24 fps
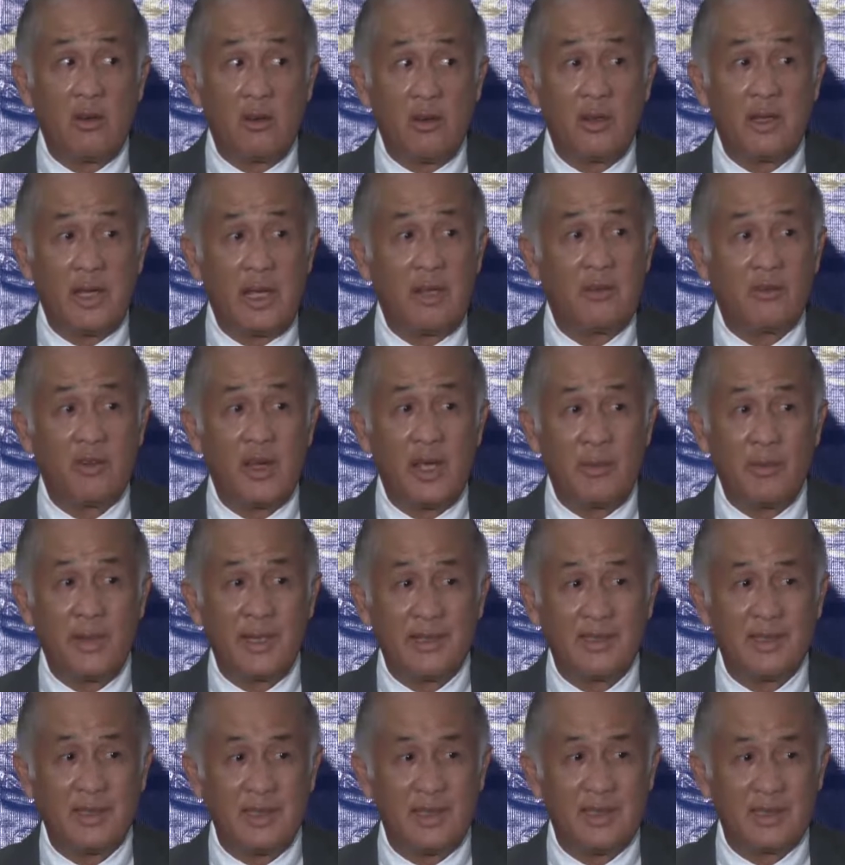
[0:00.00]
early
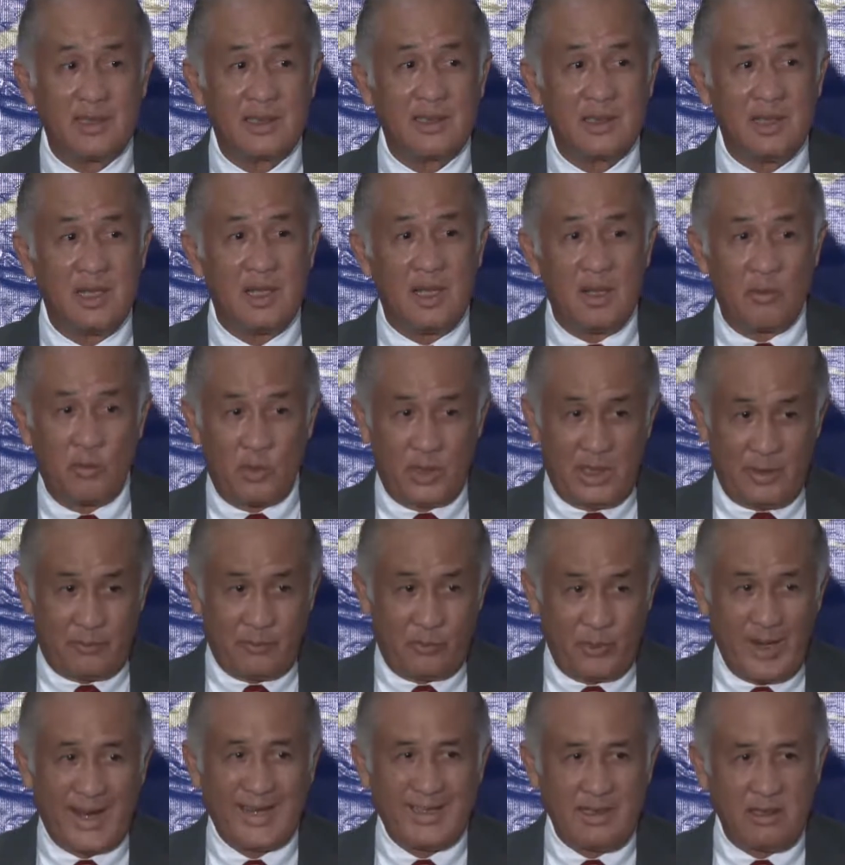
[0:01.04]
environmentalist, but a
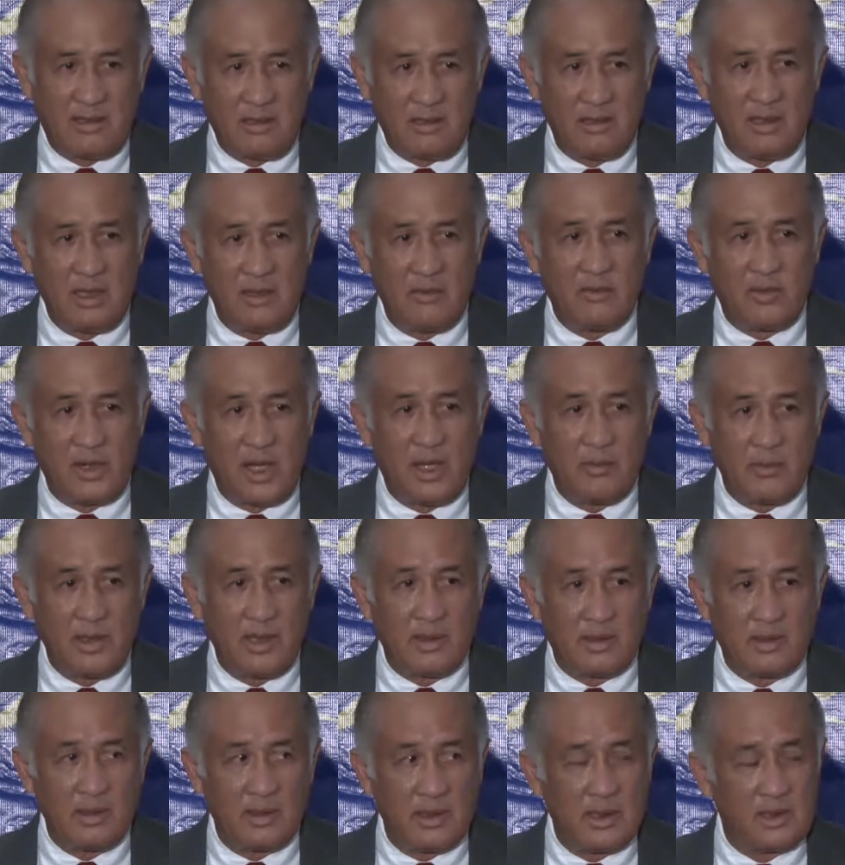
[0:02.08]
practical
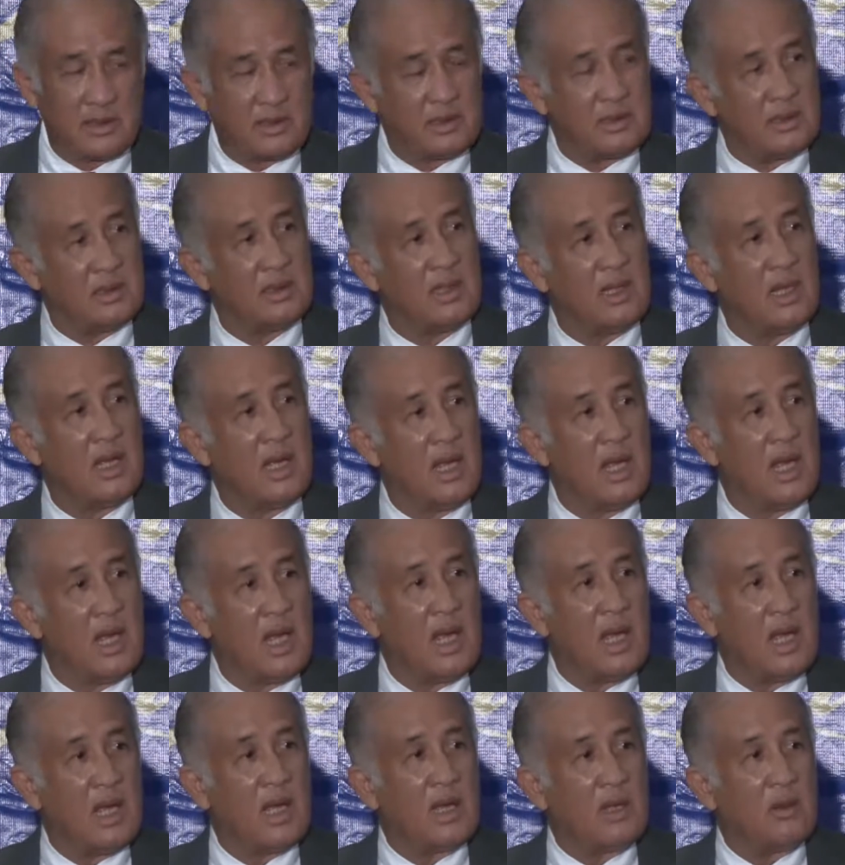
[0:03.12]
environmentalist.
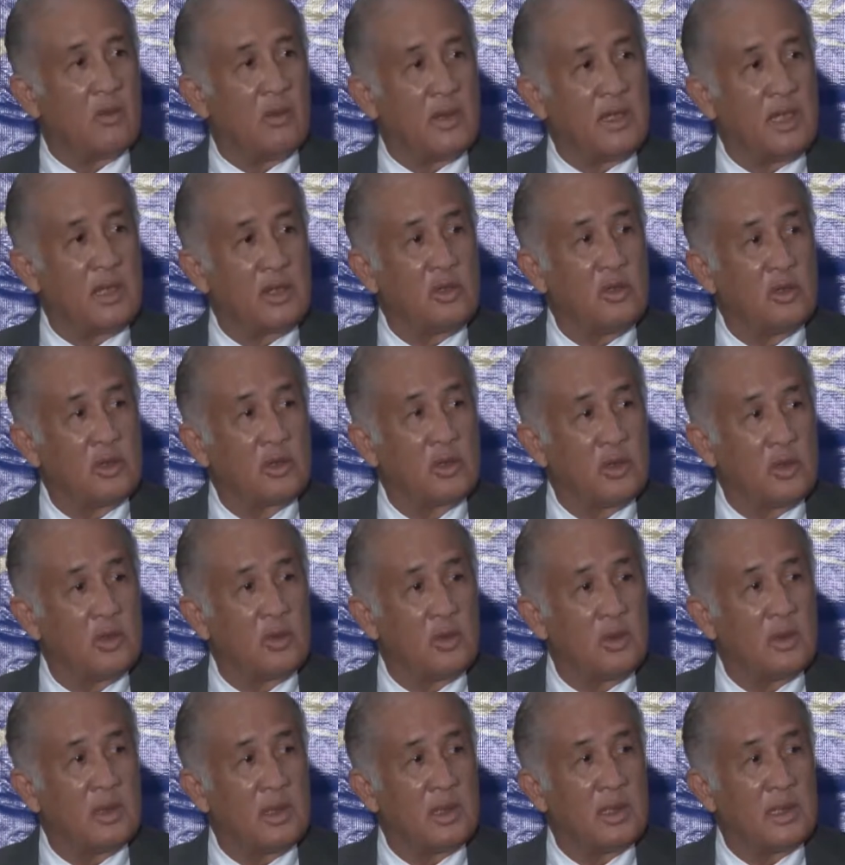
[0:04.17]
When I go
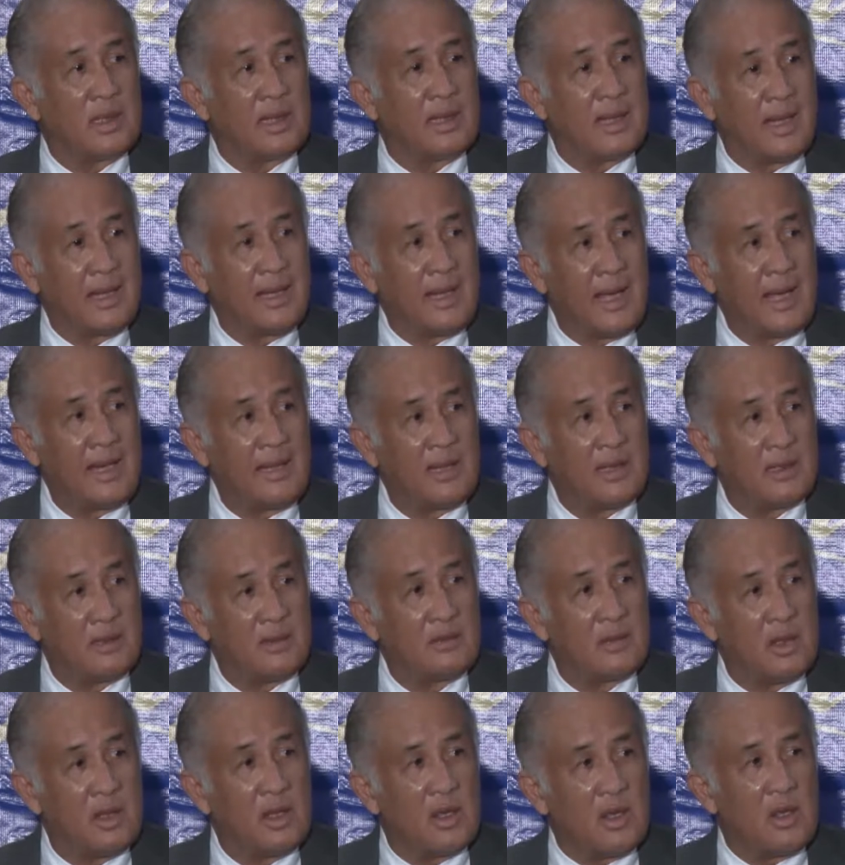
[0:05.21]
to
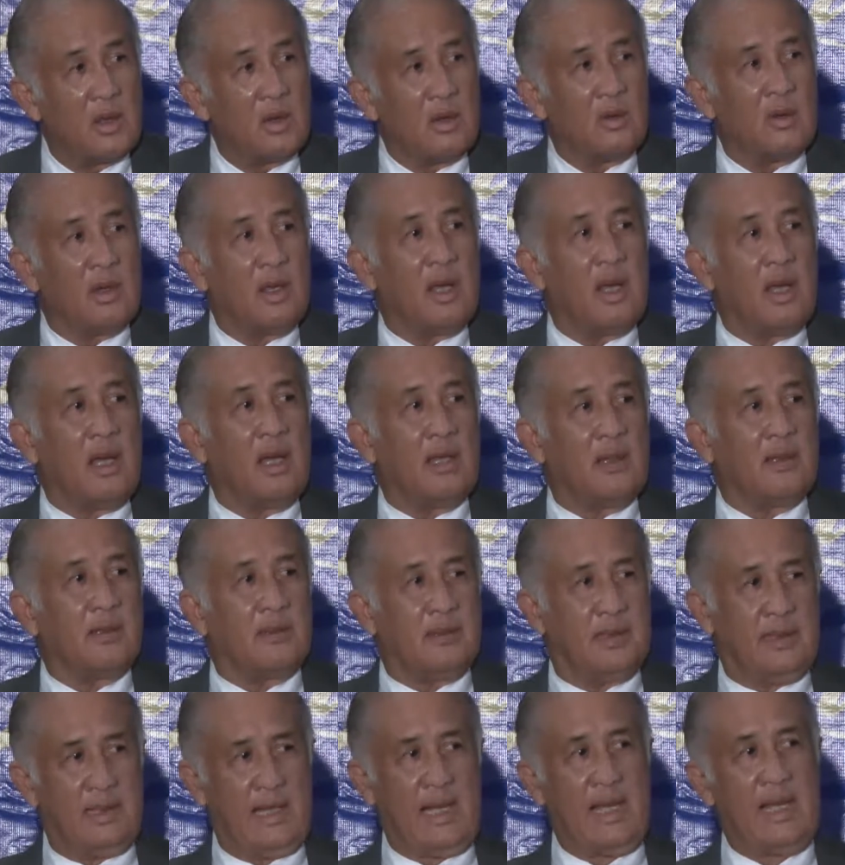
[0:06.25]
Guyana,
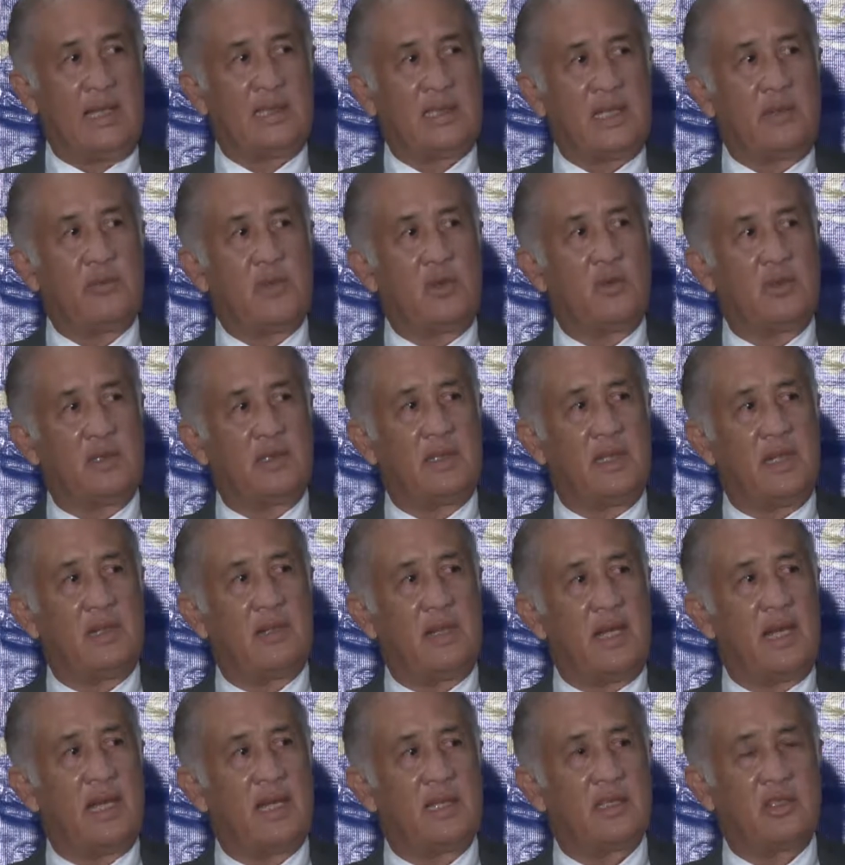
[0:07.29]
the last time I was there
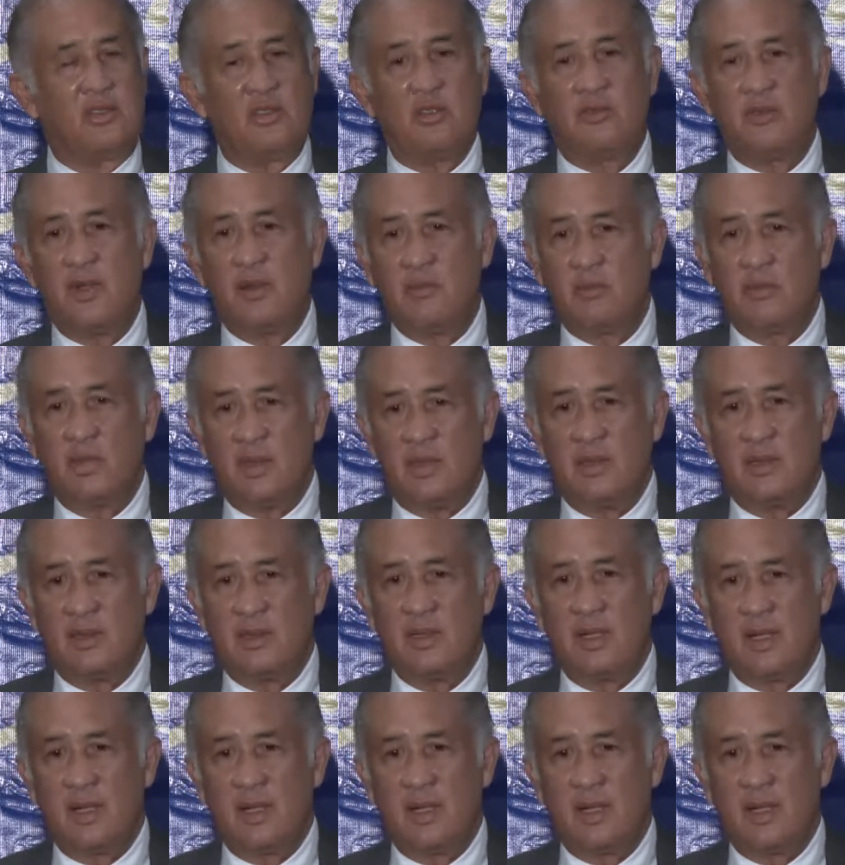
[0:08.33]
last November,